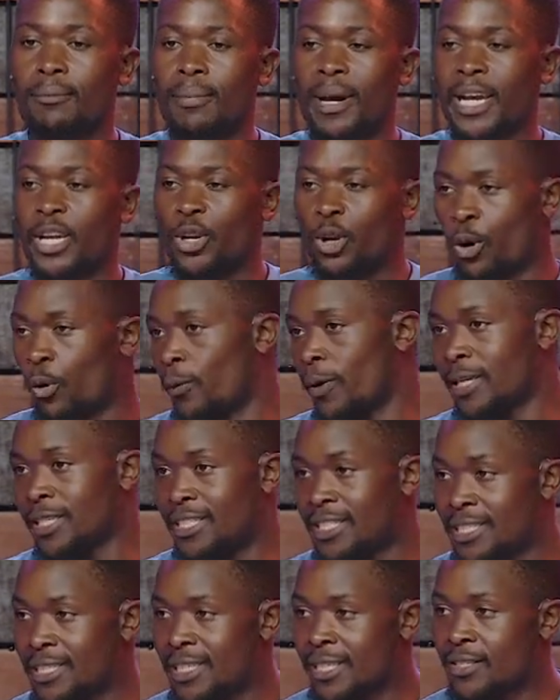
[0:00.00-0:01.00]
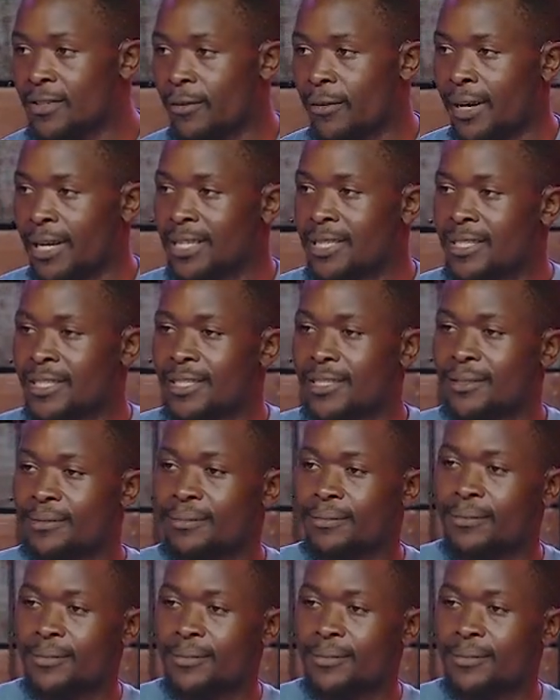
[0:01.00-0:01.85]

by knowing Jesus Christ?